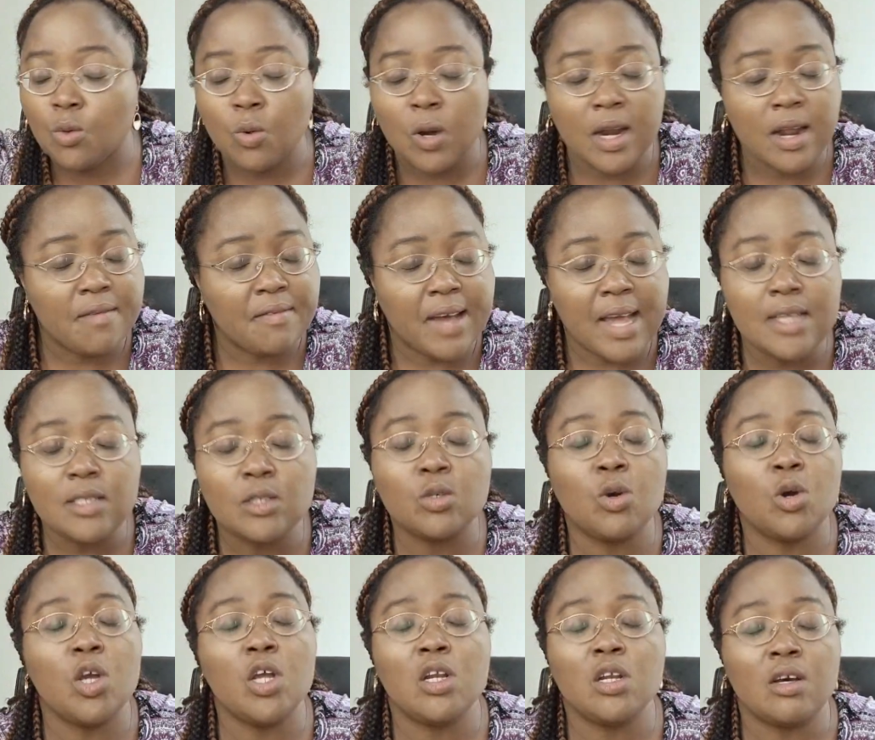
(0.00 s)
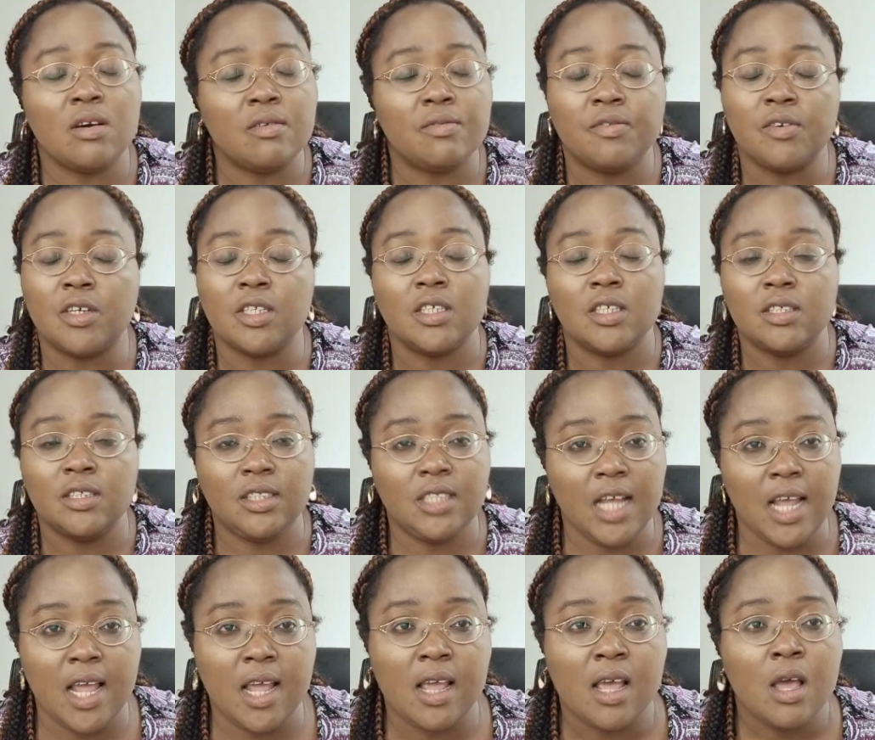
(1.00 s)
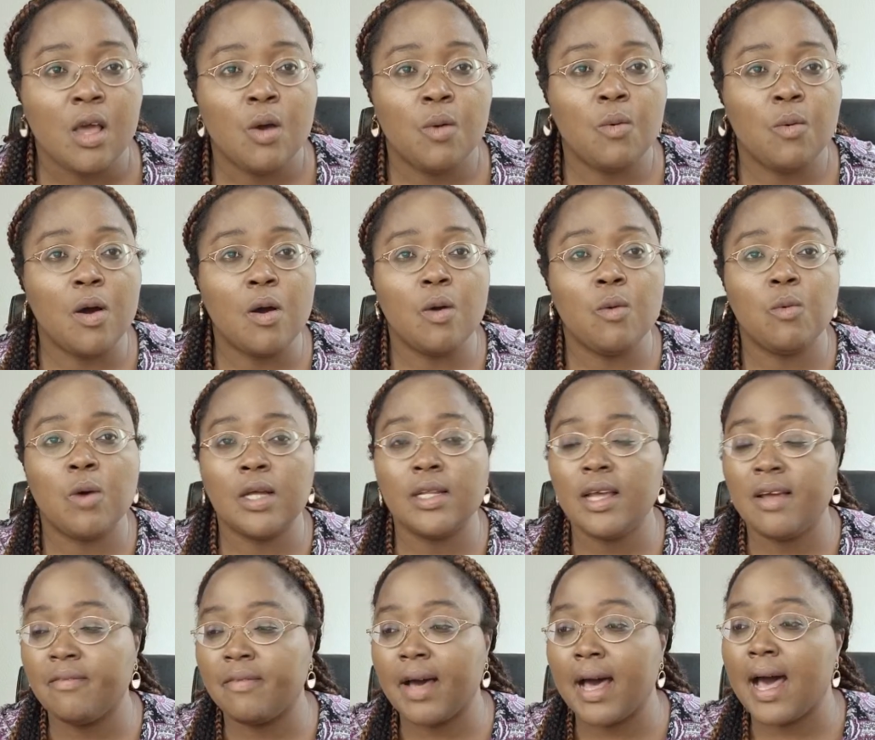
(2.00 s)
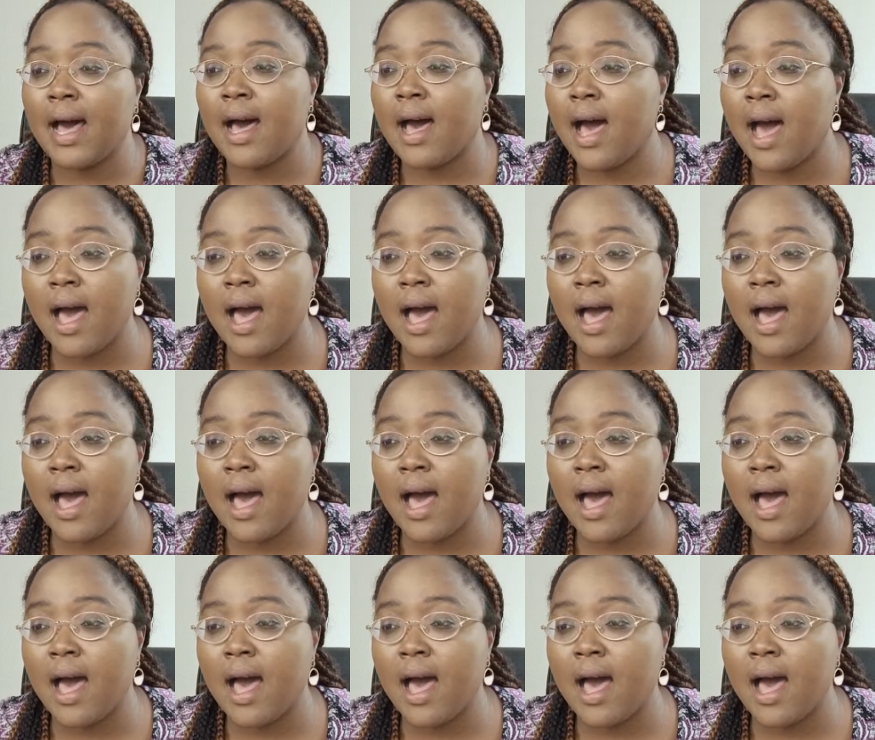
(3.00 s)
whatever is going on for the day, well, whatever